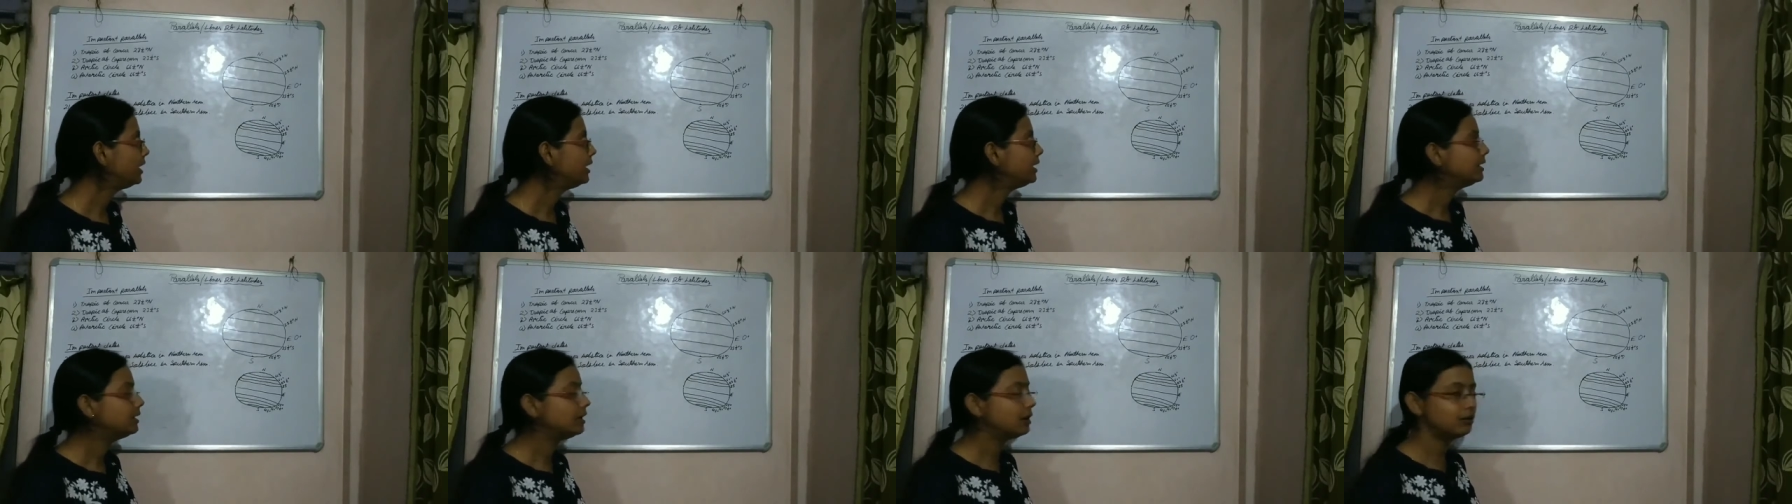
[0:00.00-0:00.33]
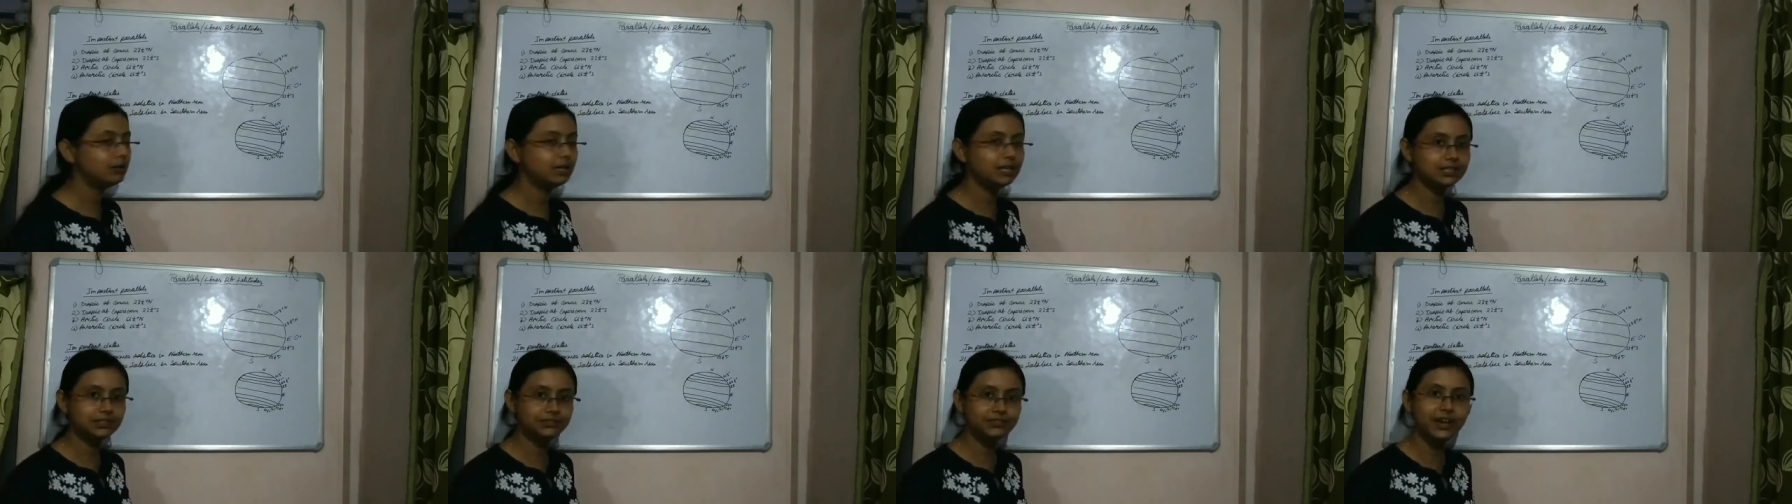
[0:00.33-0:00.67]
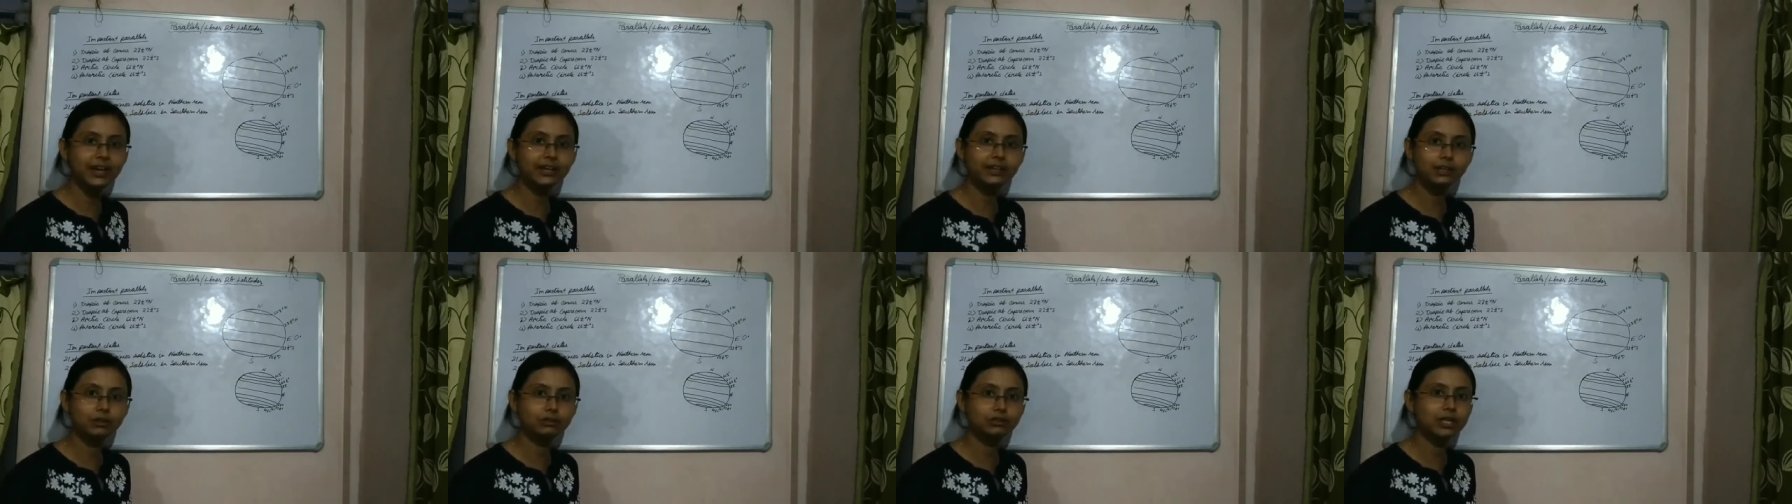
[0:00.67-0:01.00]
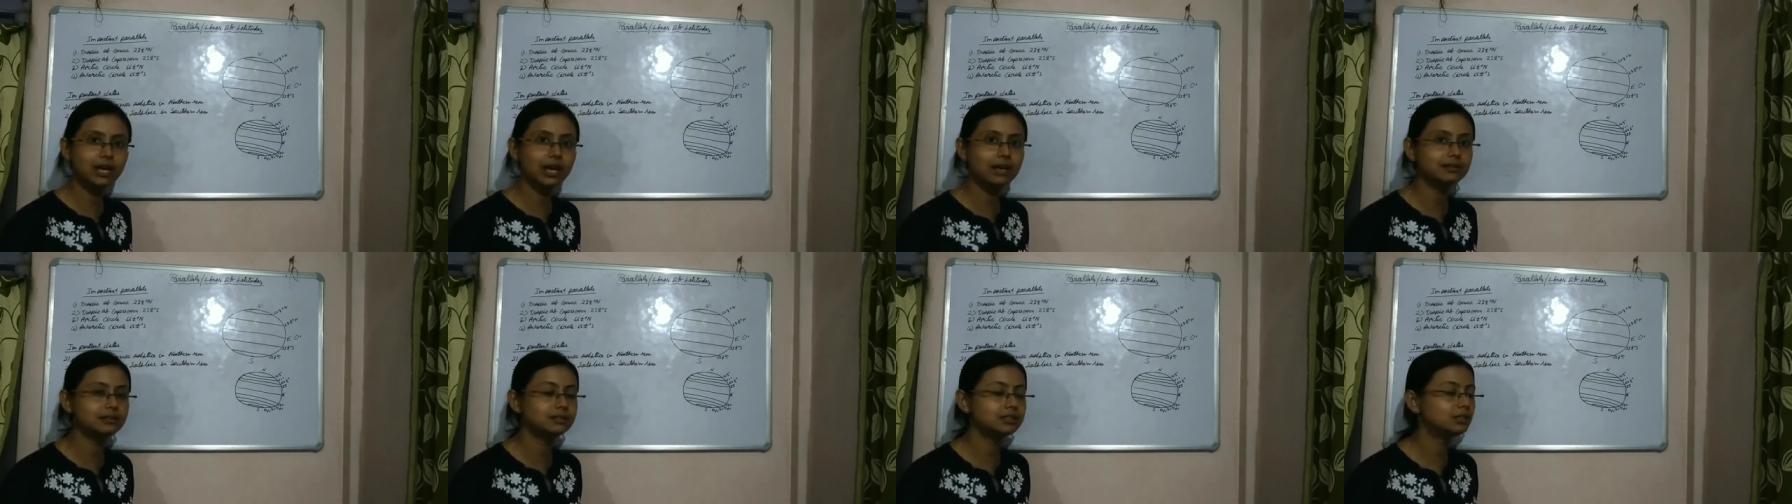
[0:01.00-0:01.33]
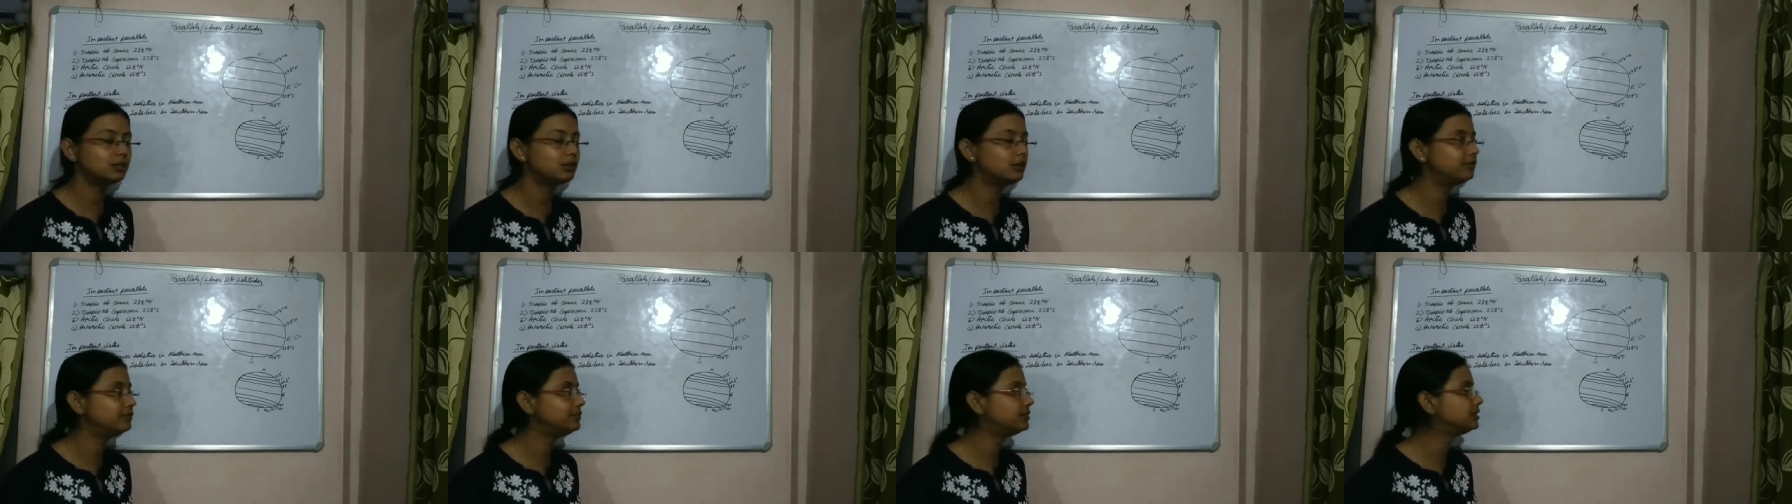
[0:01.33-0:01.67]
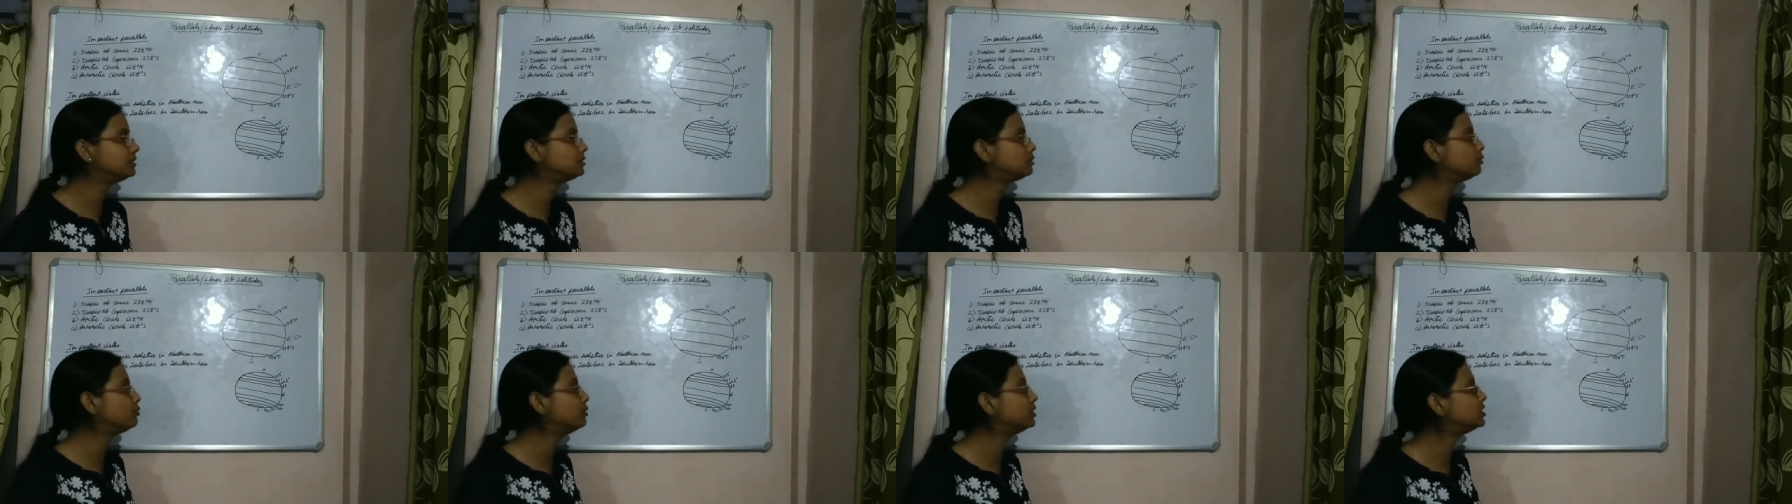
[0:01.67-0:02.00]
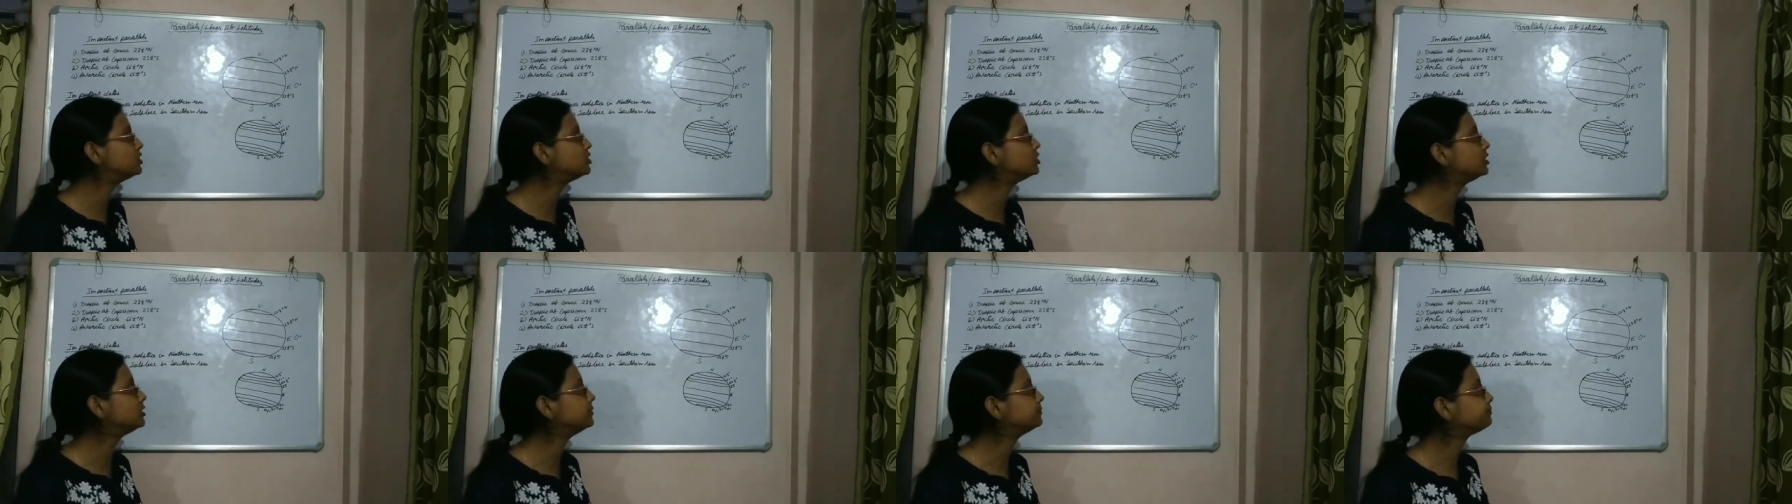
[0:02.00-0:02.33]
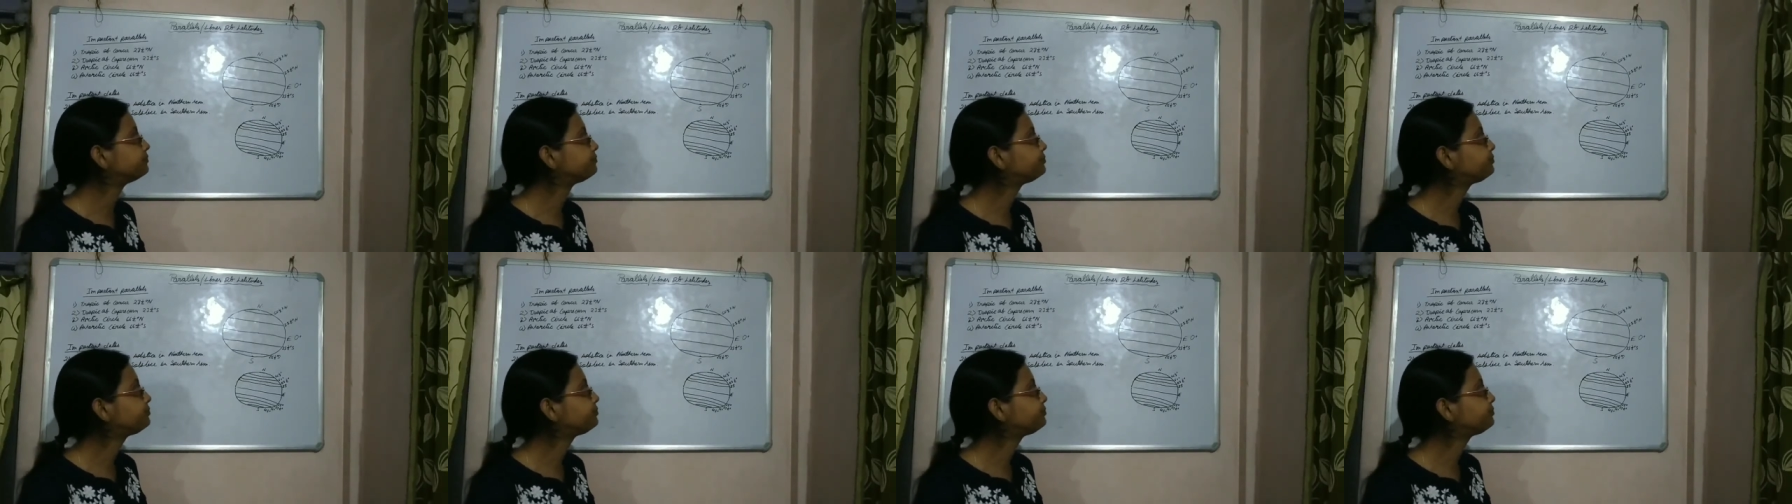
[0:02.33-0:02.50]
Now let's find out the answer of this question.